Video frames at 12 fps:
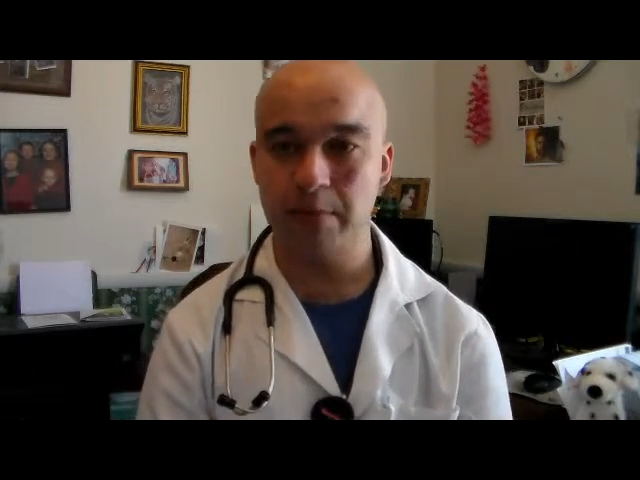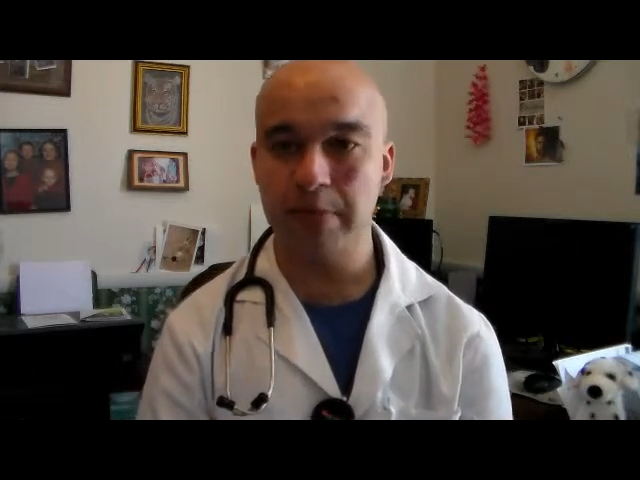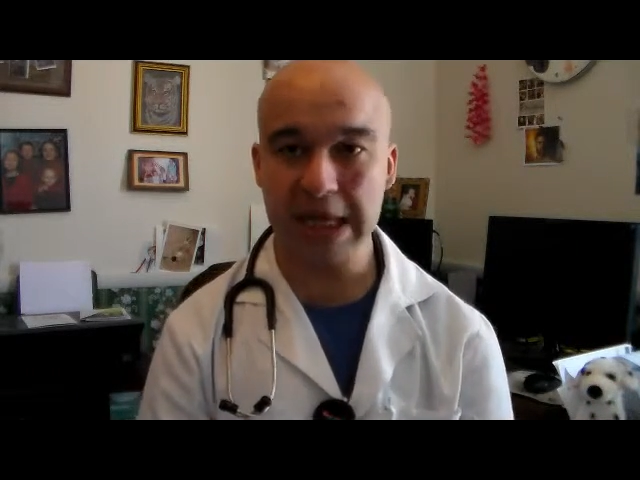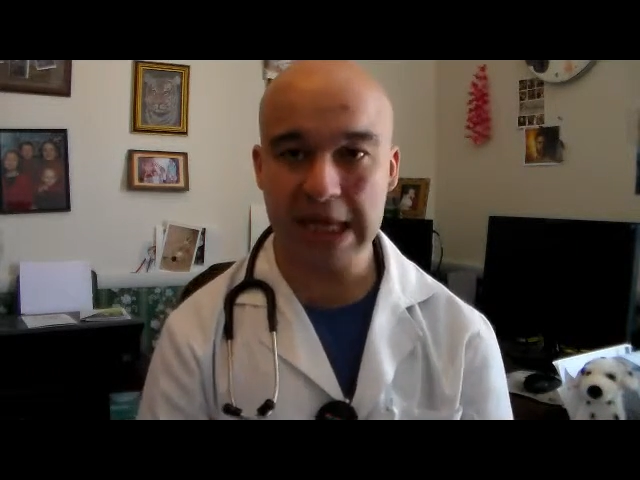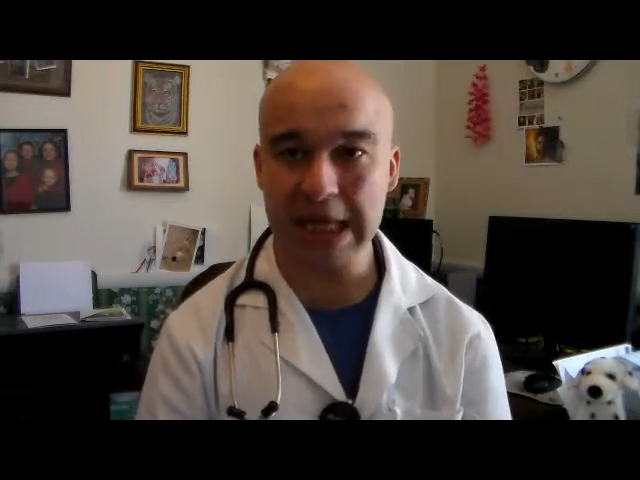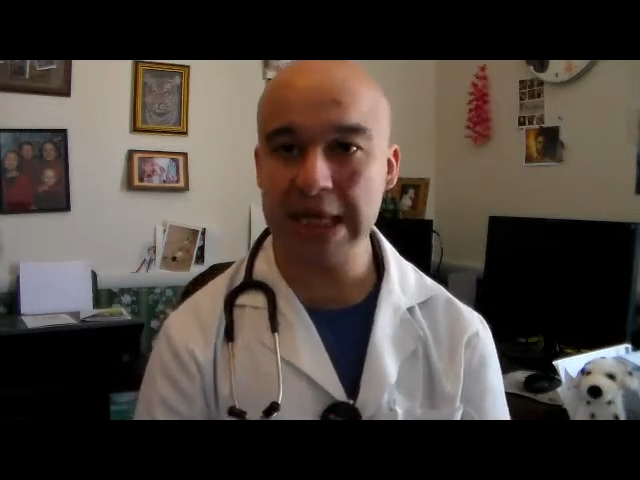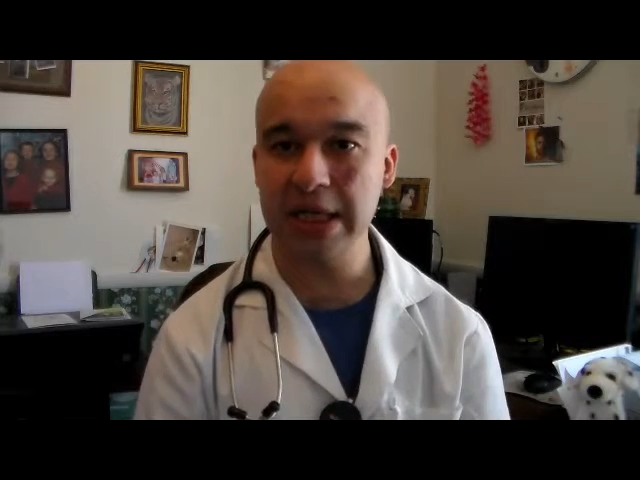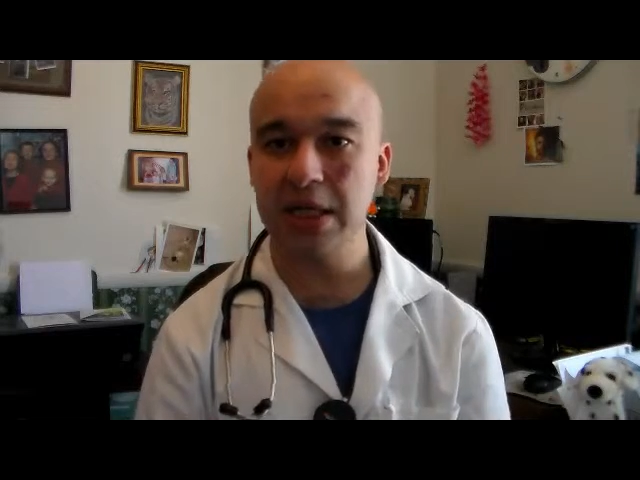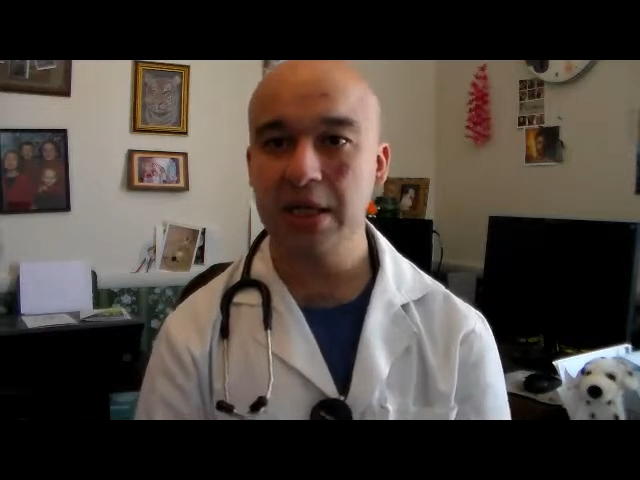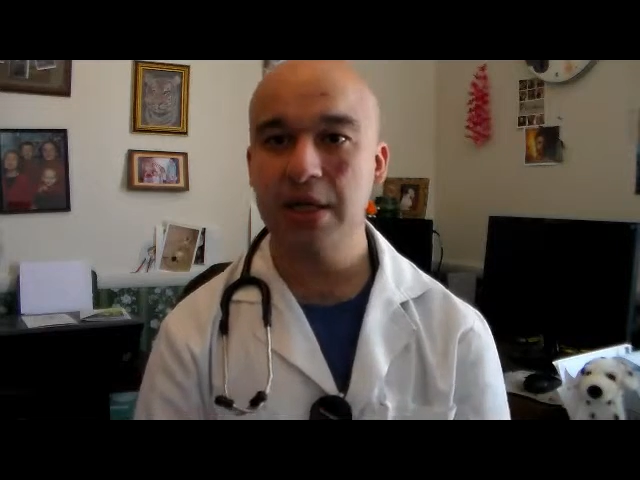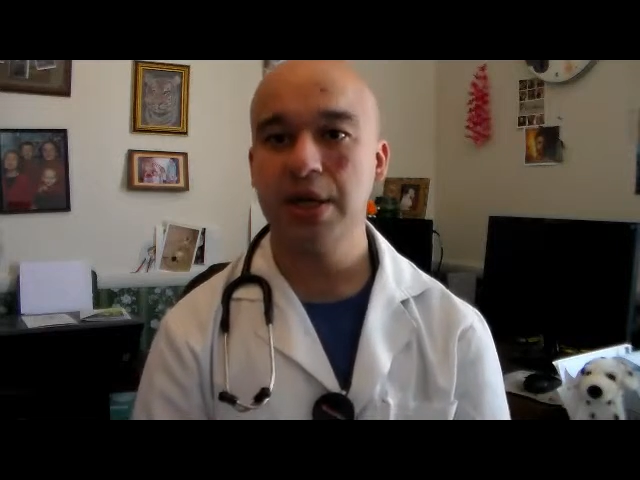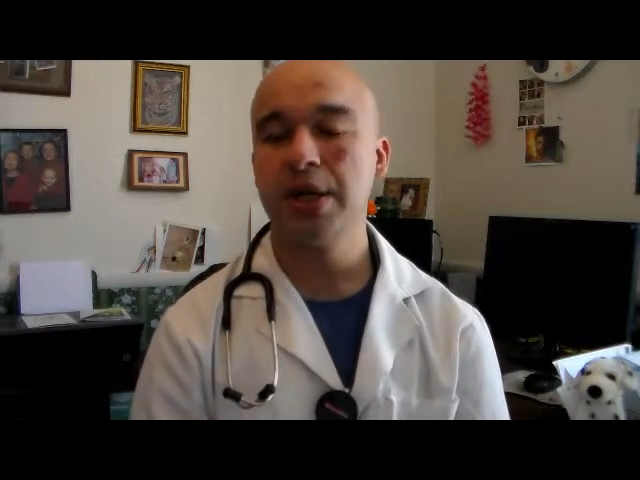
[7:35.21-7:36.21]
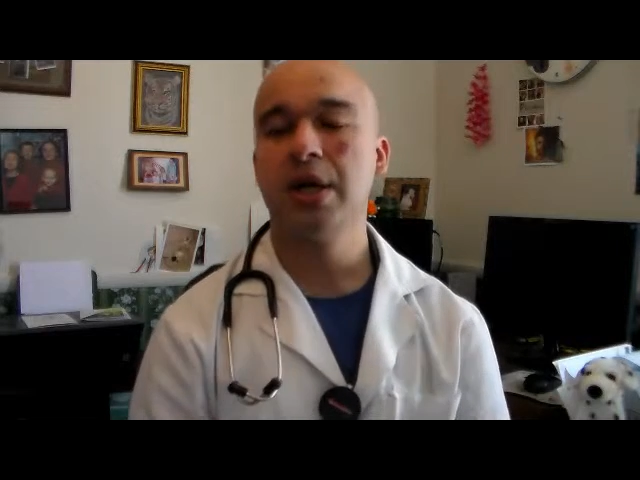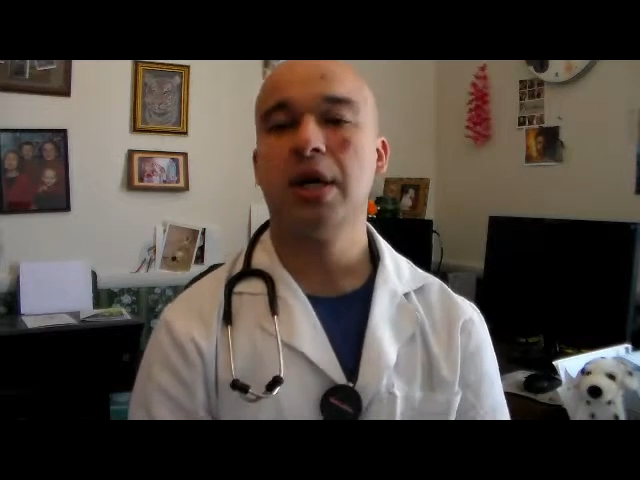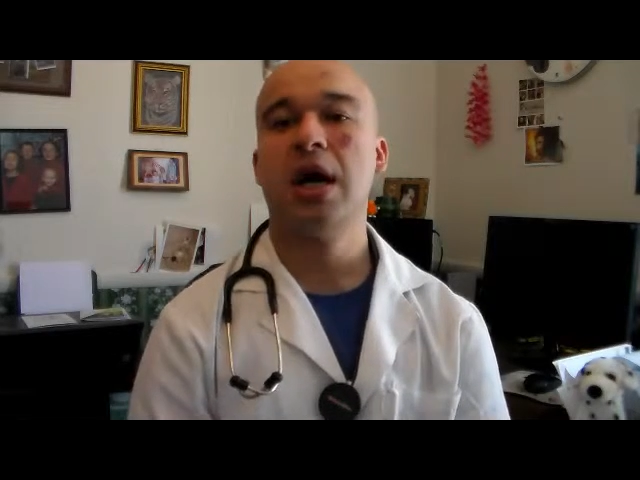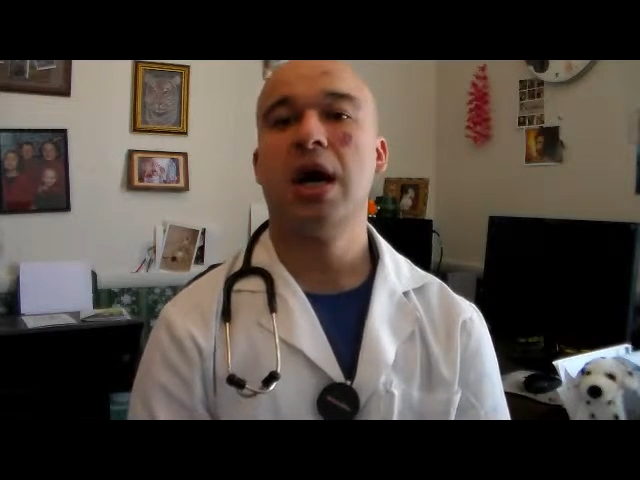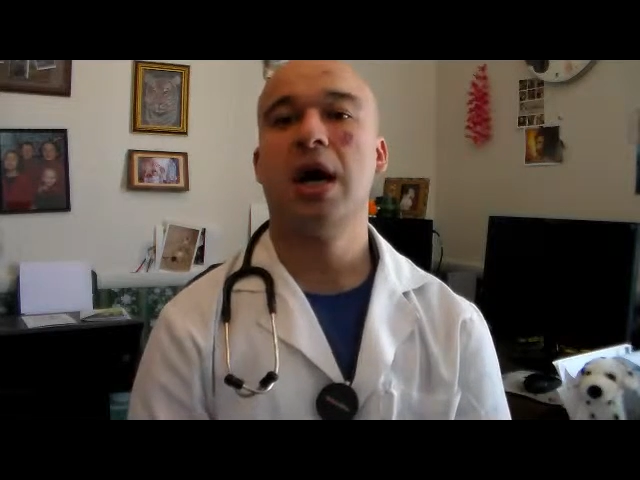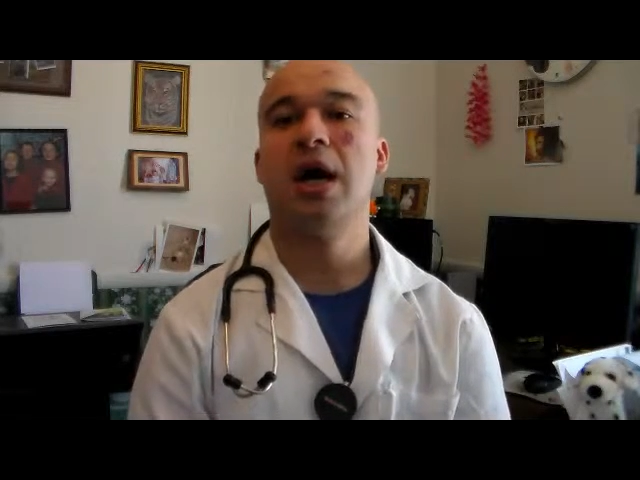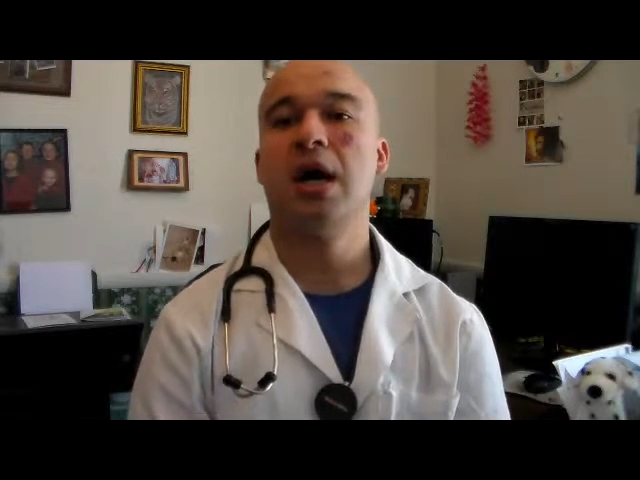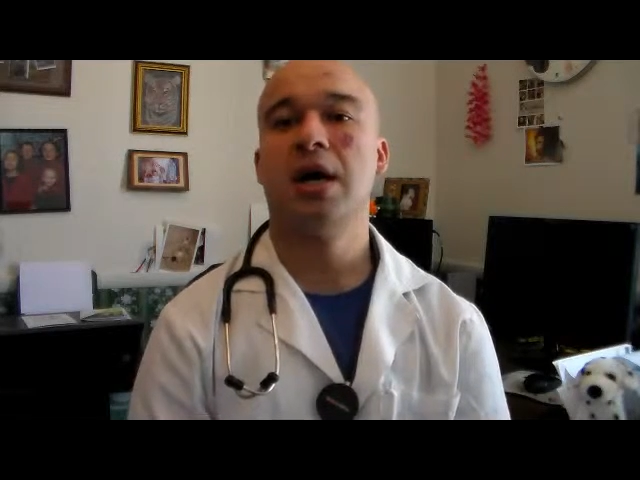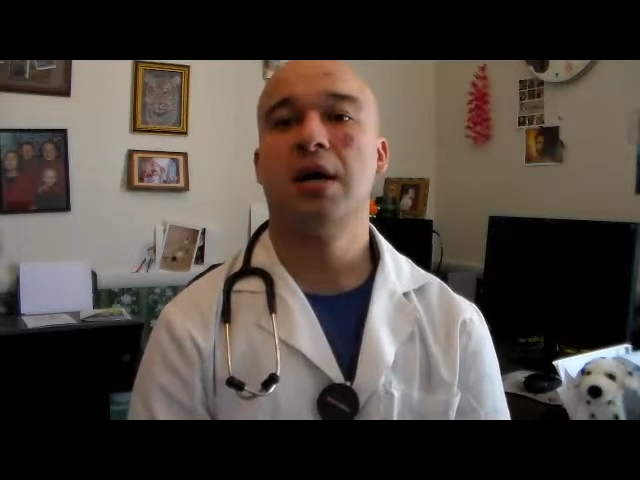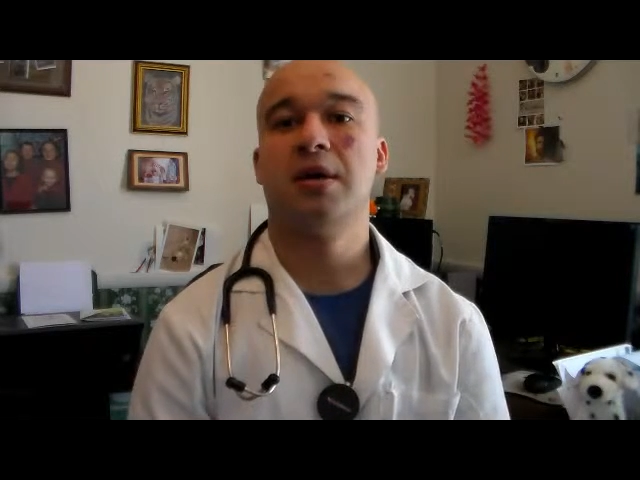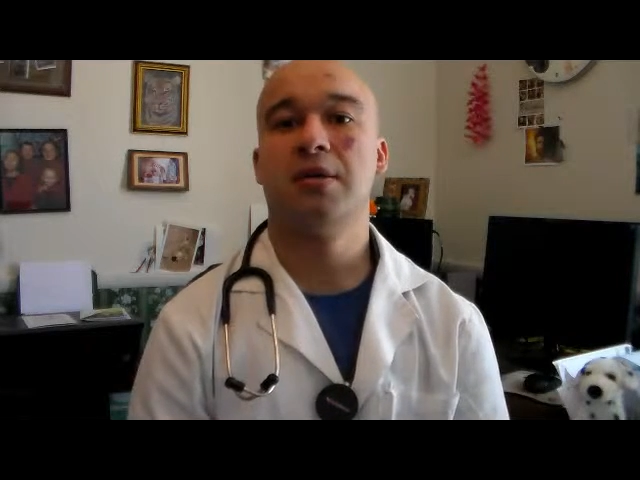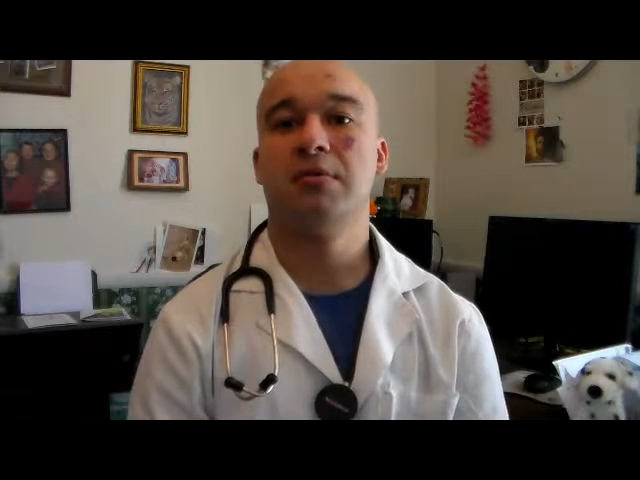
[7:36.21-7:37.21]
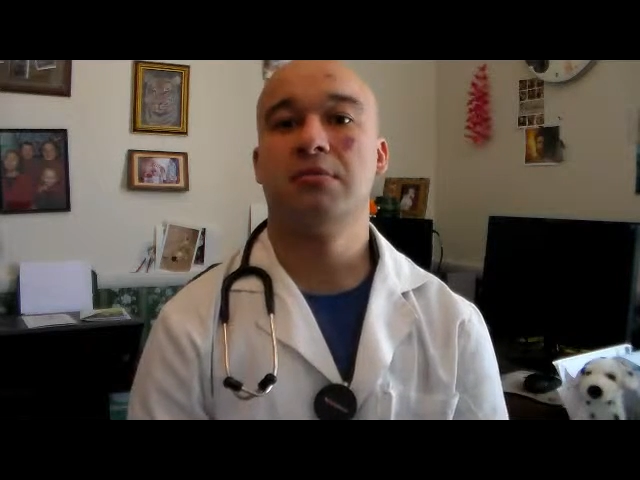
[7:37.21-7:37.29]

been uh,